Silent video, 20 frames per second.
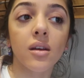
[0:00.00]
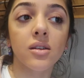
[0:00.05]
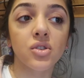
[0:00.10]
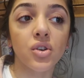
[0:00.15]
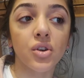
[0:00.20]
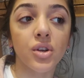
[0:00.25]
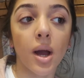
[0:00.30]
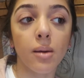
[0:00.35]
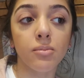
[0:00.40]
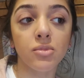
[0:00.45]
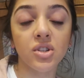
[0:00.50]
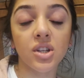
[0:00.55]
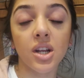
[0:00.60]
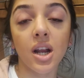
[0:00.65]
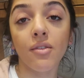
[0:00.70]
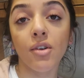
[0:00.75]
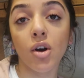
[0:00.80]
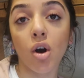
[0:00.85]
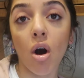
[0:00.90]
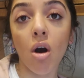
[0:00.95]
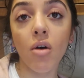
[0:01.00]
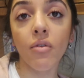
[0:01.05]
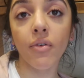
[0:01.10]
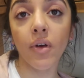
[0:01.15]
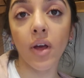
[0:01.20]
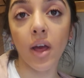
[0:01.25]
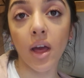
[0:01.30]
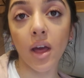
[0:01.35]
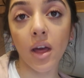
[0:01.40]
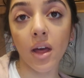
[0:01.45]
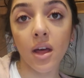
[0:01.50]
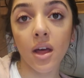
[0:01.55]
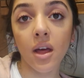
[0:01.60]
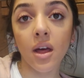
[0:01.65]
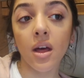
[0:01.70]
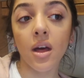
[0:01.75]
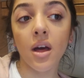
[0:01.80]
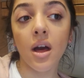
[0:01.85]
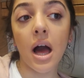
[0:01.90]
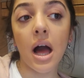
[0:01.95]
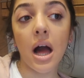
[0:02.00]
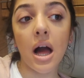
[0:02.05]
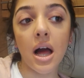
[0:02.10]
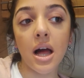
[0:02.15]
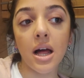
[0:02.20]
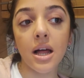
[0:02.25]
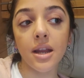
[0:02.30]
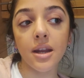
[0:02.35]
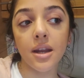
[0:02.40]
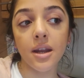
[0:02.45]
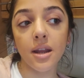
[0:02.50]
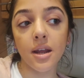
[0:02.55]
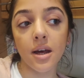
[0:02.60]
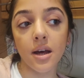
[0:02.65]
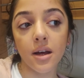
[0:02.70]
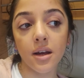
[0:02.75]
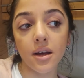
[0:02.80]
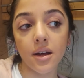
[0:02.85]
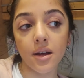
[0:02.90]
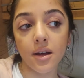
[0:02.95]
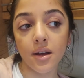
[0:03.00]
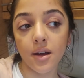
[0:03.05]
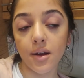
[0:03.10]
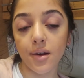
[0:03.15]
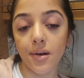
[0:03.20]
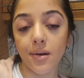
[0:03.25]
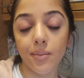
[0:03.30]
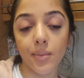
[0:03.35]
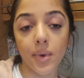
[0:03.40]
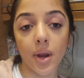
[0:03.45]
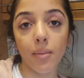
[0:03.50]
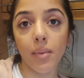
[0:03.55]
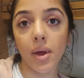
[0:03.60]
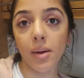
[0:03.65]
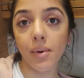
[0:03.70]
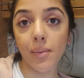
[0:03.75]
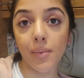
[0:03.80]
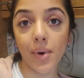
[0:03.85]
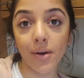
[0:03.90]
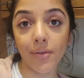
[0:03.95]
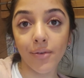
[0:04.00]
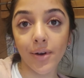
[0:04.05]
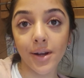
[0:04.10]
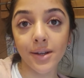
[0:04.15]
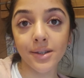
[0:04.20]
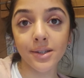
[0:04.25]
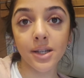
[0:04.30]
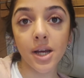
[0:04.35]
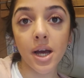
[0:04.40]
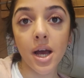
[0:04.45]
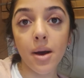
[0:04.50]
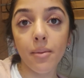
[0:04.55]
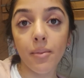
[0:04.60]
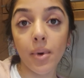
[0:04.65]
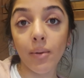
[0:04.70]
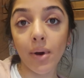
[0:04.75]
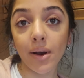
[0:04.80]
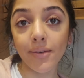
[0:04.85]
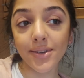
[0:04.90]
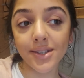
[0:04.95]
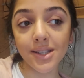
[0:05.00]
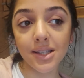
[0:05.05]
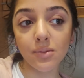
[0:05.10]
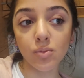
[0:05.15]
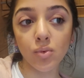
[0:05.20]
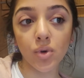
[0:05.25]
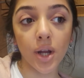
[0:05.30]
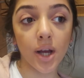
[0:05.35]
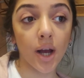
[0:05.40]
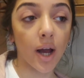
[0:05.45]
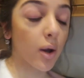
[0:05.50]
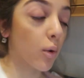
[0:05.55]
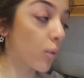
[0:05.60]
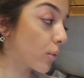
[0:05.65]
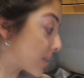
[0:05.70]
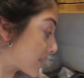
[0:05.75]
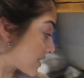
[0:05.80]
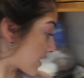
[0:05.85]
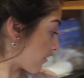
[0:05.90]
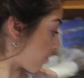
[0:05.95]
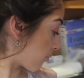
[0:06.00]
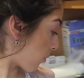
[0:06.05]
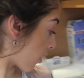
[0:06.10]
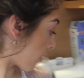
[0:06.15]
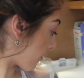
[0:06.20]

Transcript: so yeah, I'm just gonna have a coffee. And I'm gonna make my breakfast. My breakfast this morning, I always have